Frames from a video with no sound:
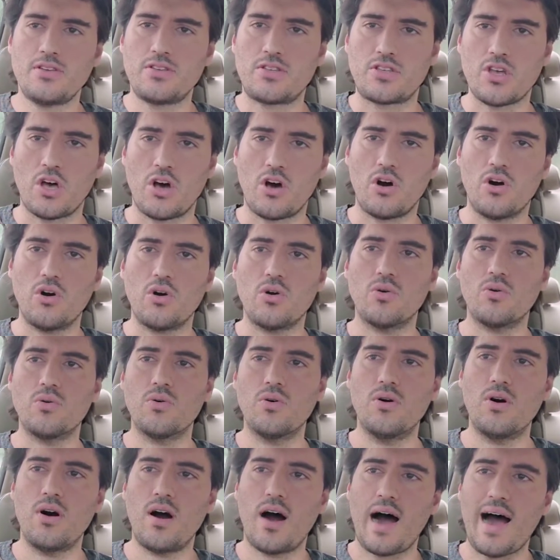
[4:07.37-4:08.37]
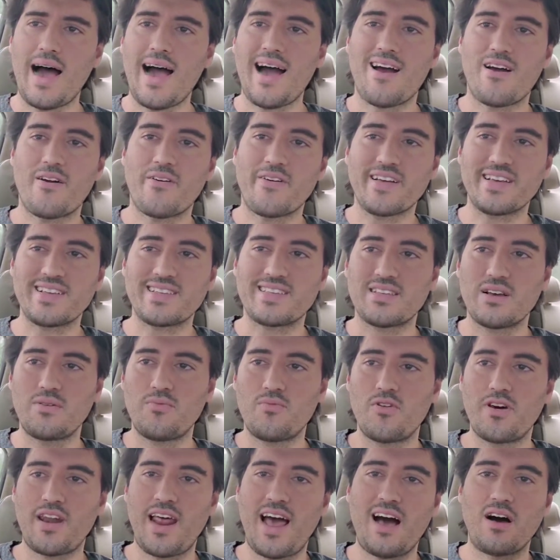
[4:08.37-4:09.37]
So hiring
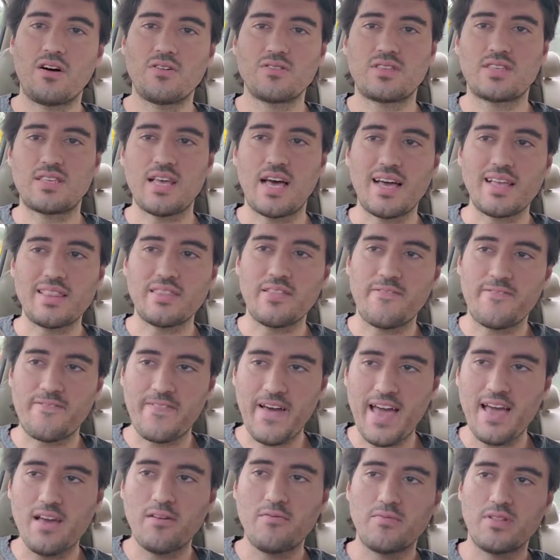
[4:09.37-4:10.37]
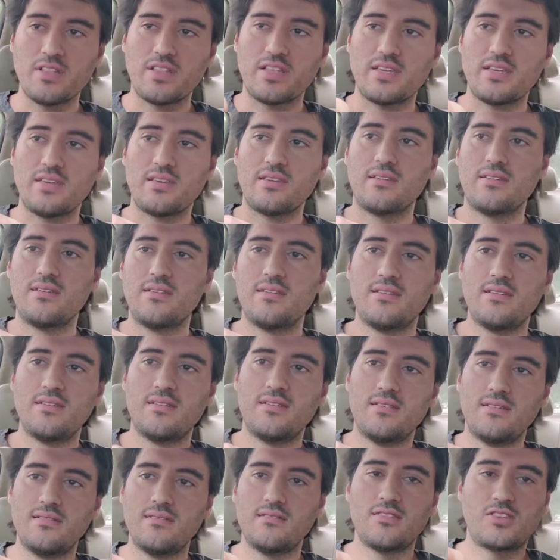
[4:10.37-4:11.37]
someone outside the family,
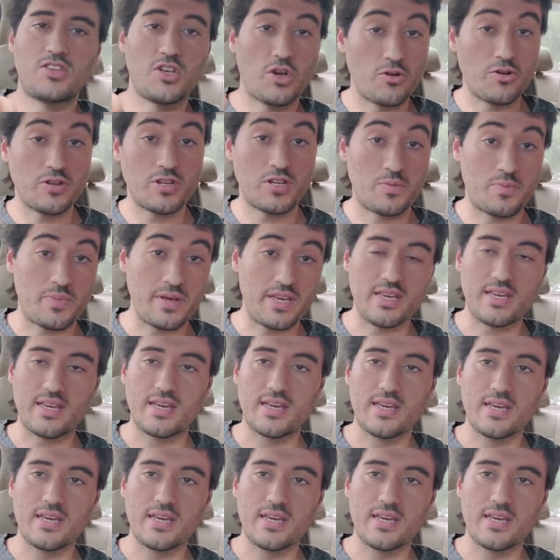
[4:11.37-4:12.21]
so to speak,